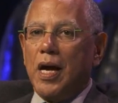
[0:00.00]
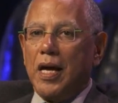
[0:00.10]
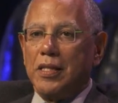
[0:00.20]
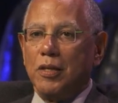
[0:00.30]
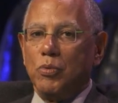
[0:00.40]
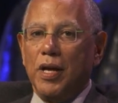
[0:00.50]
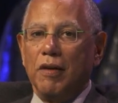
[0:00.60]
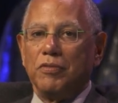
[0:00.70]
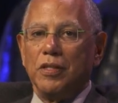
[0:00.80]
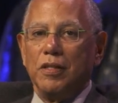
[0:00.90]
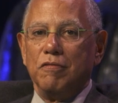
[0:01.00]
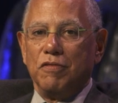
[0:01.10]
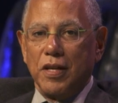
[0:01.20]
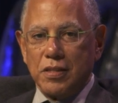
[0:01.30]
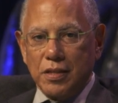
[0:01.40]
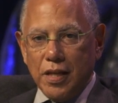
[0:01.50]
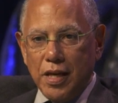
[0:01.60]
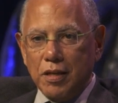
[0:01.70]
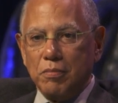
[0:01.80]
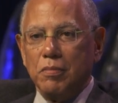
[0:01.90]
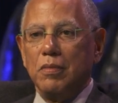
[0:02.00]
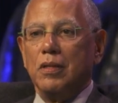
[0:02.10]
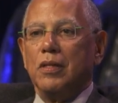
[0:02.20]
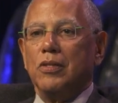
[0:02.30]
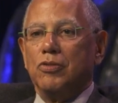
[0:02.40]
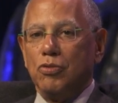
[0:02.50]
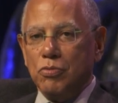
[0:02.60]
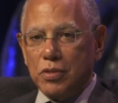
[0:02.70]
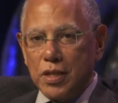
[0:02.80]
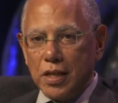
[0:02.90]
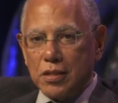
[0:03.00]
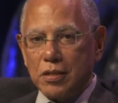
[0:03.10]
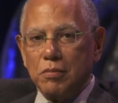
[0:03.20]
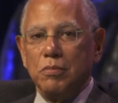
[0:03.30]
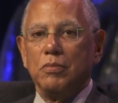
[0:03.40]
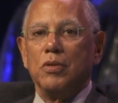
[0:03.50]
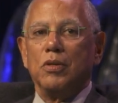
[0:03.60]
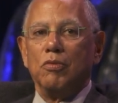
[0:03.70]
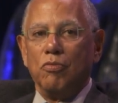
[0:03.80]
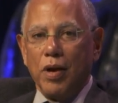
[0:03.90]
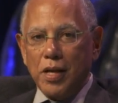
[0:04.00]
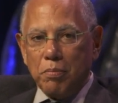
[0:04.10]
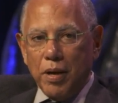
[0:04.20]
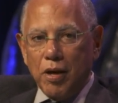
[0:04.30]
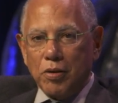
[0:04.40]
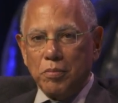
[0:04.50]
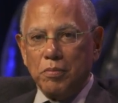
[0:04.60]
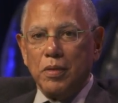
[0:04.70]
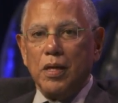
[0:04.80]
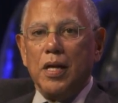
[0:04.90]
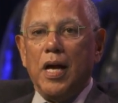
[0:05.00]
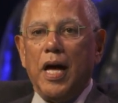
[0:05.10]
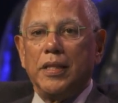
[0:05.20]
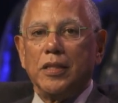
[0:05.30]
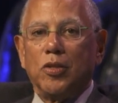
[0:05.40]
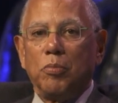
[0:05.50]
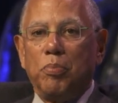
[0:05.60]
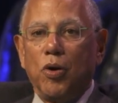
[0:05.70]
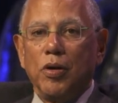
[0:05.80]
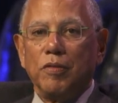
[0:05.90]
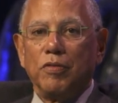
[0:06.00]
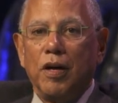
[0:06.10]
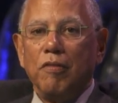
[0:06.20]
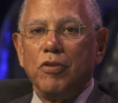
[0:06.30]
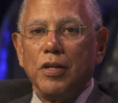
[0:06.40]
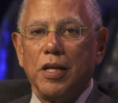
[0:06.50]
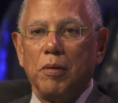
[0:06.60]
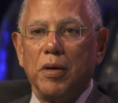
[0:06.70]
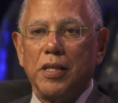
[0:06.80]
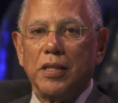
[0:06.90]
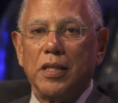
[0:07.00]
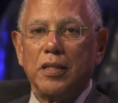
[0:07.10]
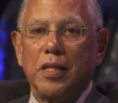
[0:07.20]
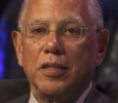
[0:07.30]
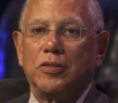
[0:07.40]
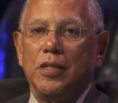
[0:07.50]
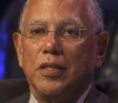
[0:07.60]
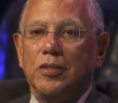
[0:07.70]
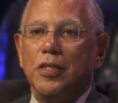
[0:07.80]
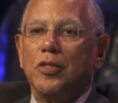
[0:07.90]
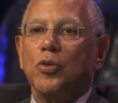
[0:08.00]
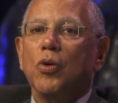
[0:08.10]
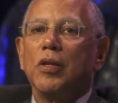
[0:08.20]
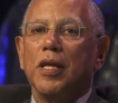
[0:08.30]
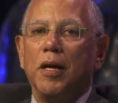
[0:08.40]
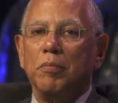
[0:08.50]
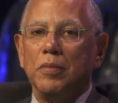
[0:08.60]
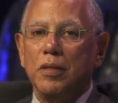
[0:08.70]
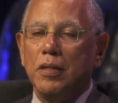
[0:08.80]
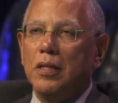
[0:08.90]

I think we have to investigate him, truth test him, write about him. I think they're part of covering him. I think that they, to, to ignore them